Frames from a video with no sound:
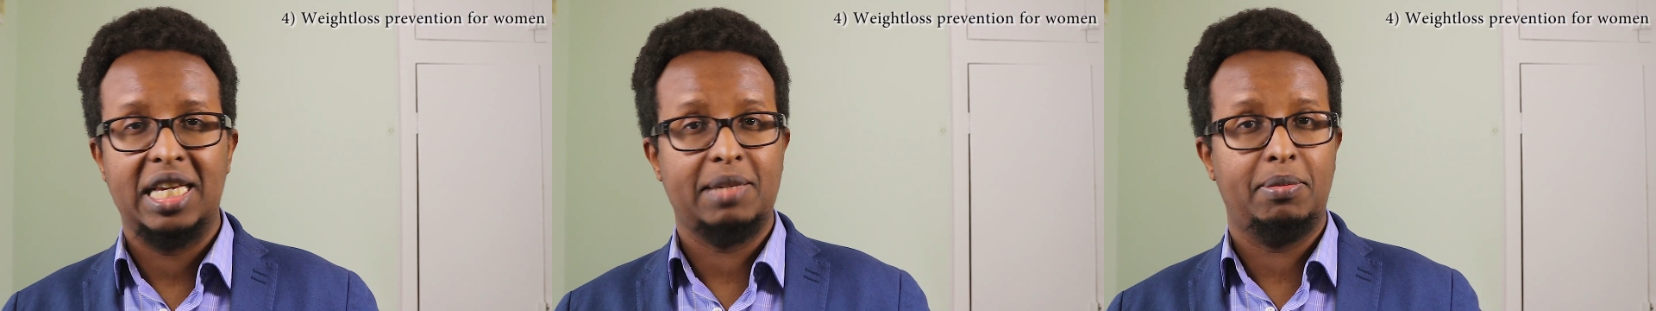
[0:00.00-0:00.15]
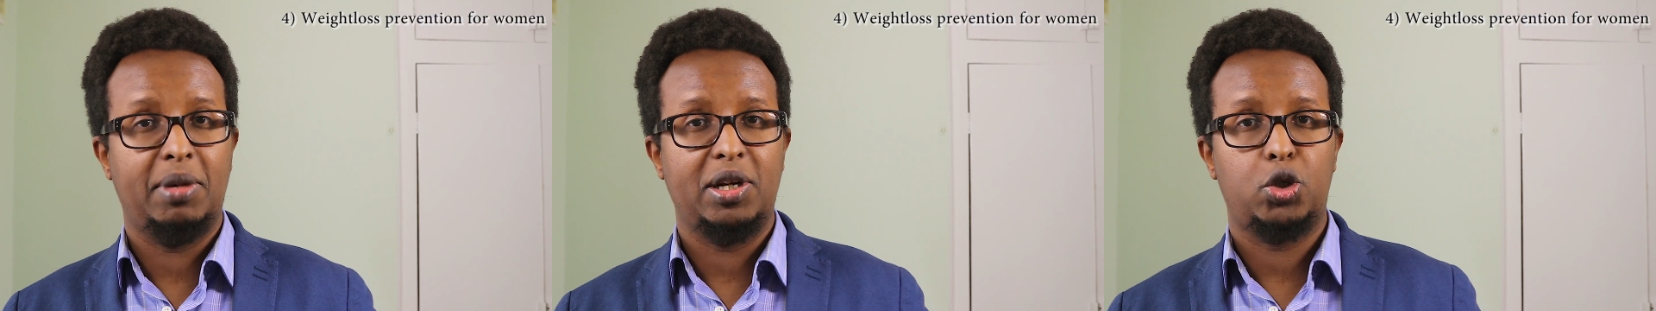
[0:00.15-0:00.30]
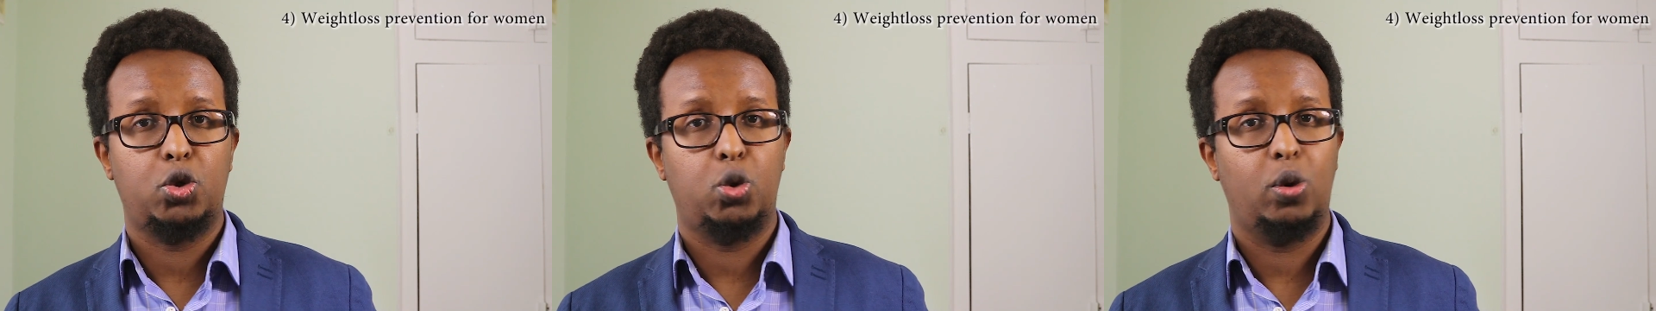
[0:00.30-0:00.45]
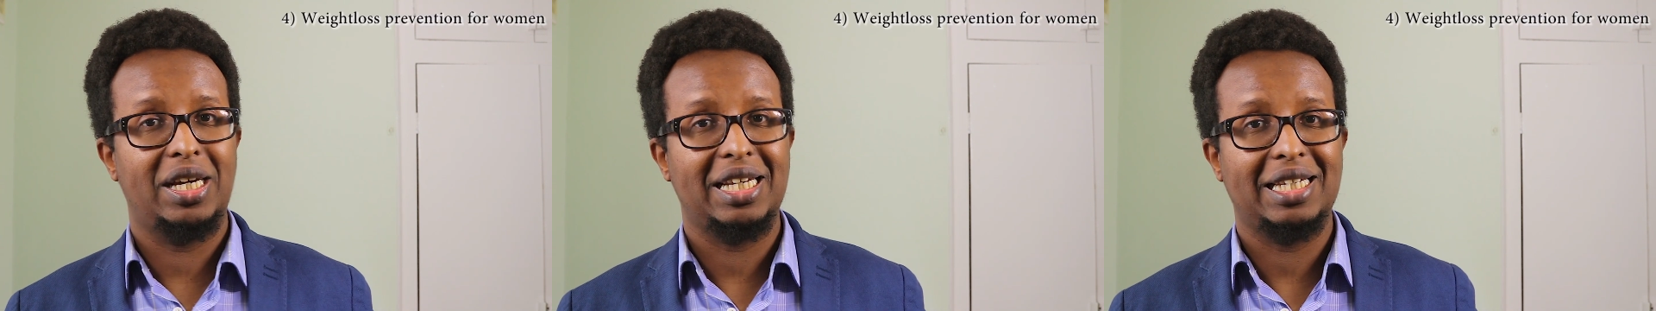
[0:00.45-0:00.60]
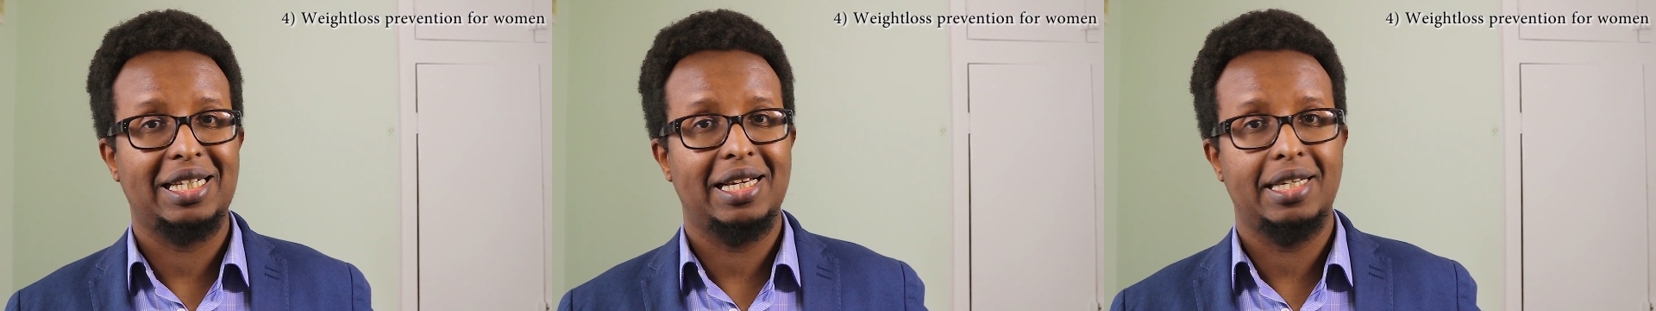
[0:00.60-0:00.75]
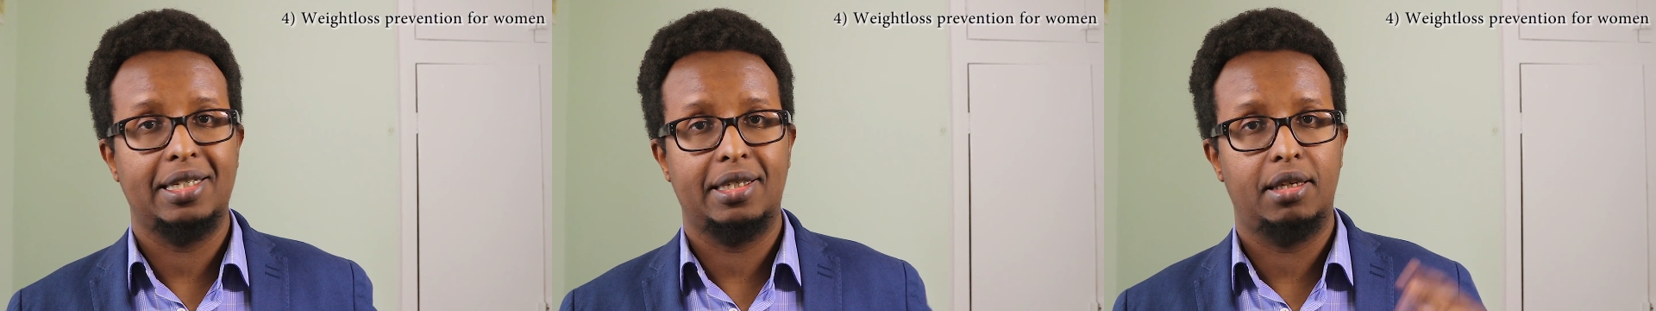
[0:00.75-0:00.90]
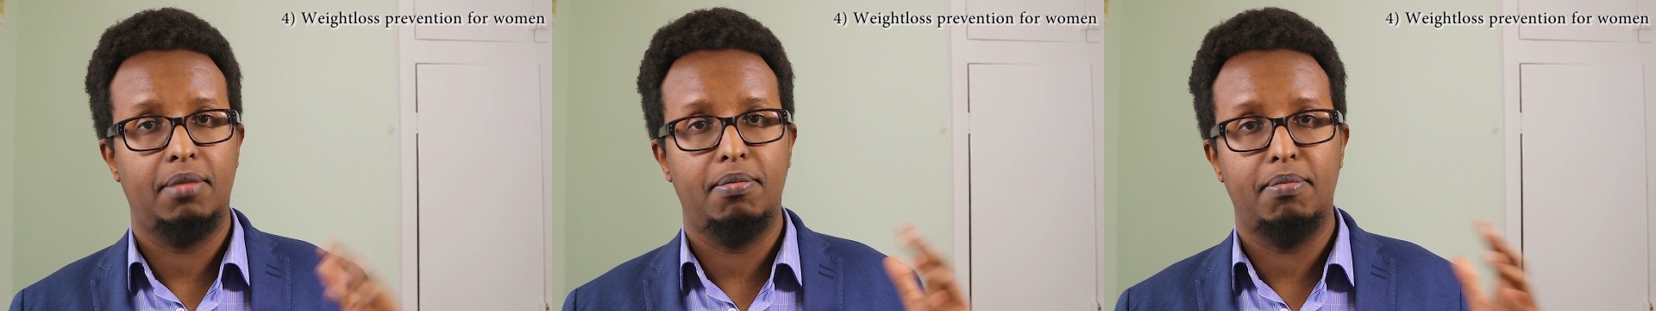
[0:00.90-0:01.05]
as much weight
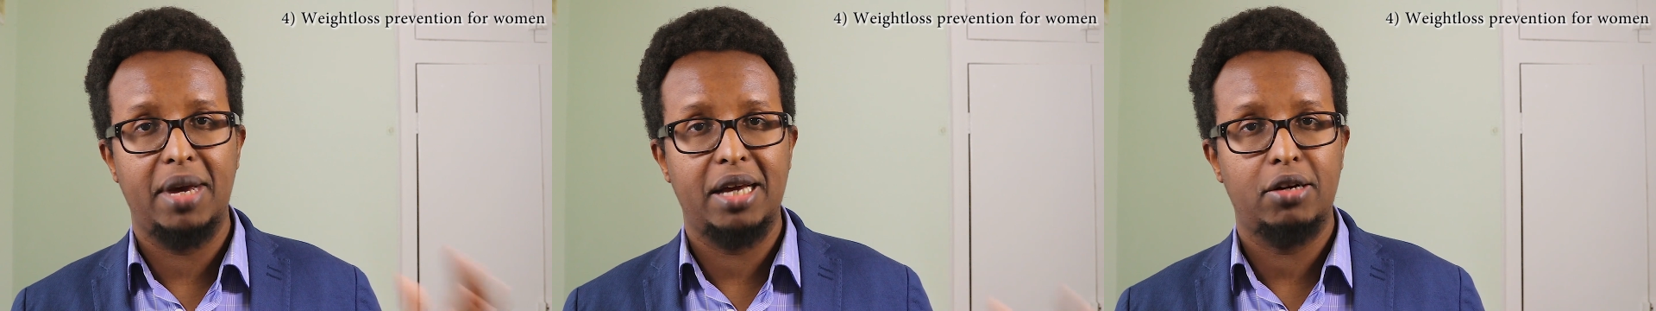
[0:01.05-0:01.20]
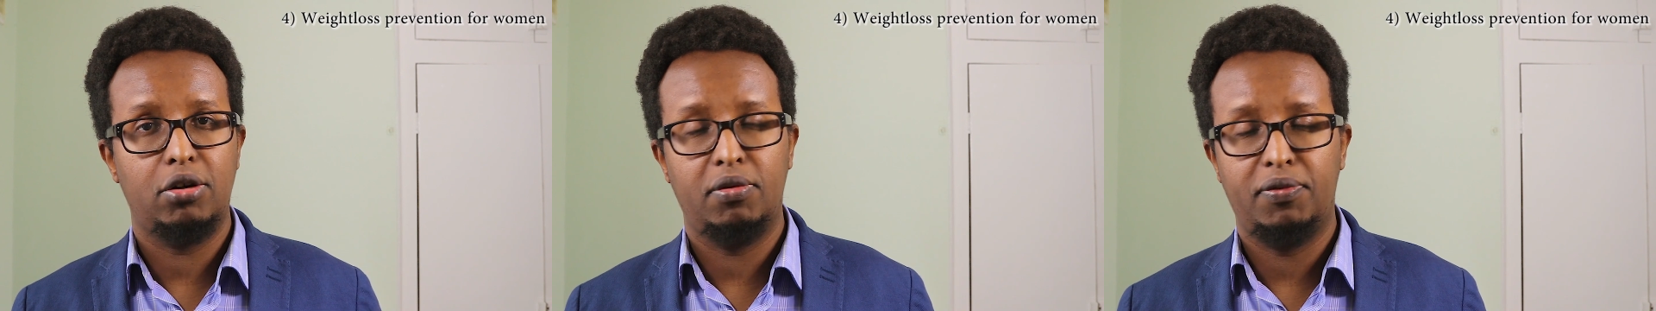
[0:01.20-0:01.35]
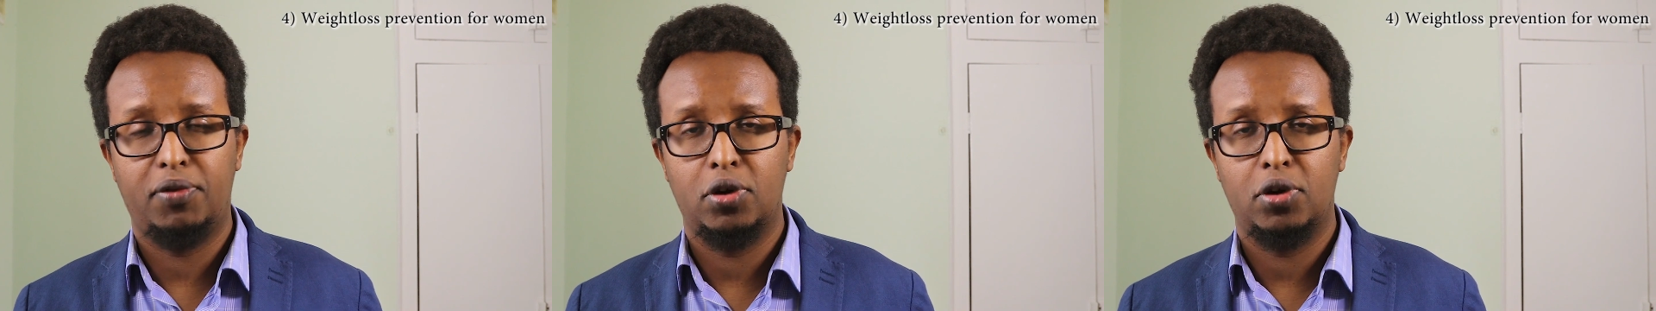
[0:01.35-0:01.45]
as the men on